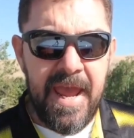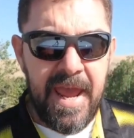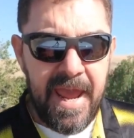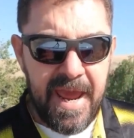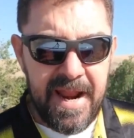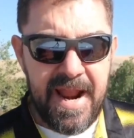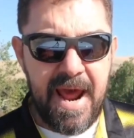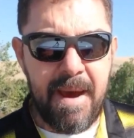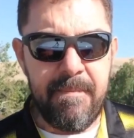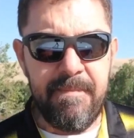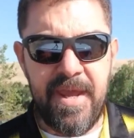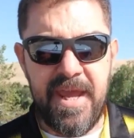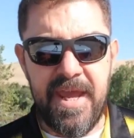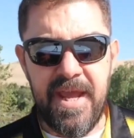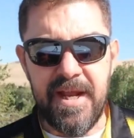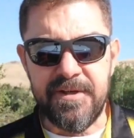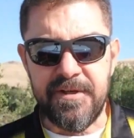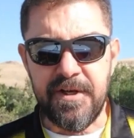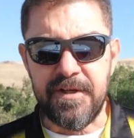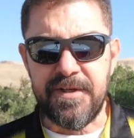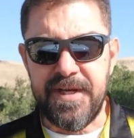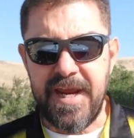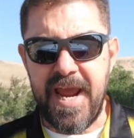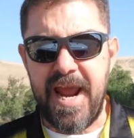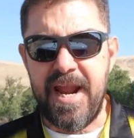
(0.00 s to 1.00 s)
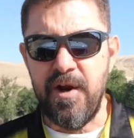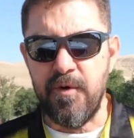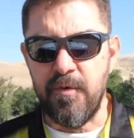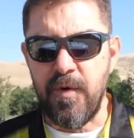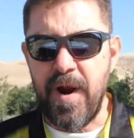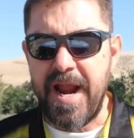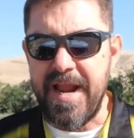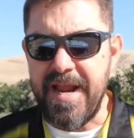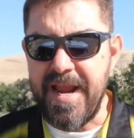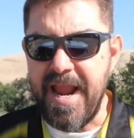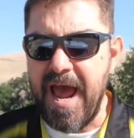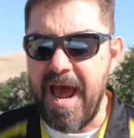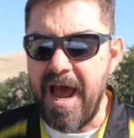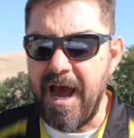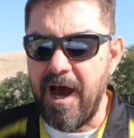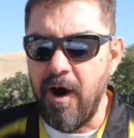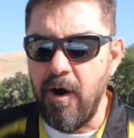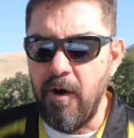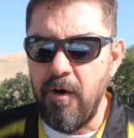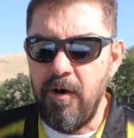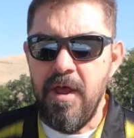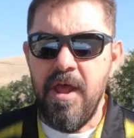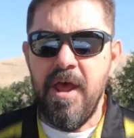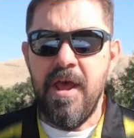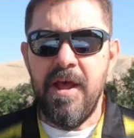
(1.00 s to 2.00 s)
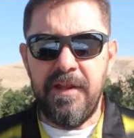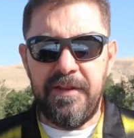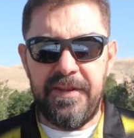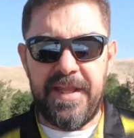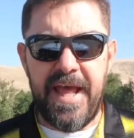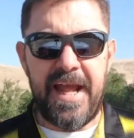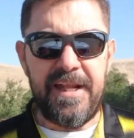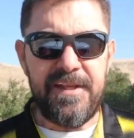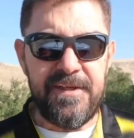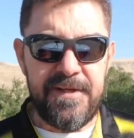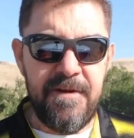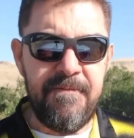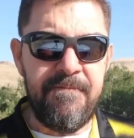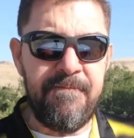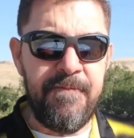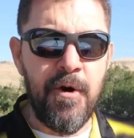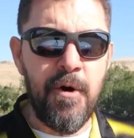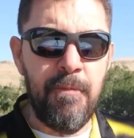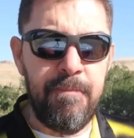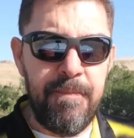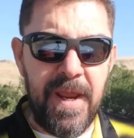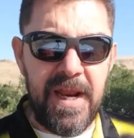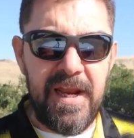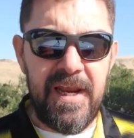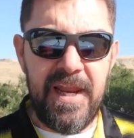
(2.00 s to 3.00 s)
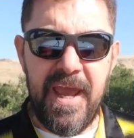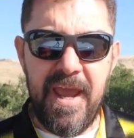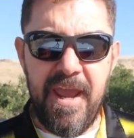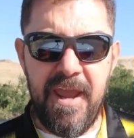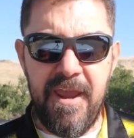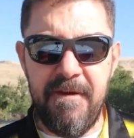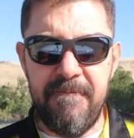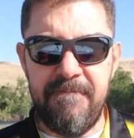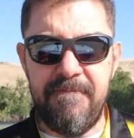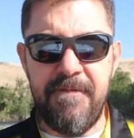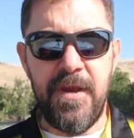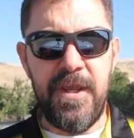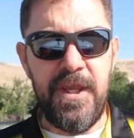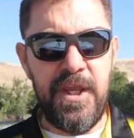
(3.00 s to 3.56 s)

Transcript: And I'm here to tell you right now that if you believe,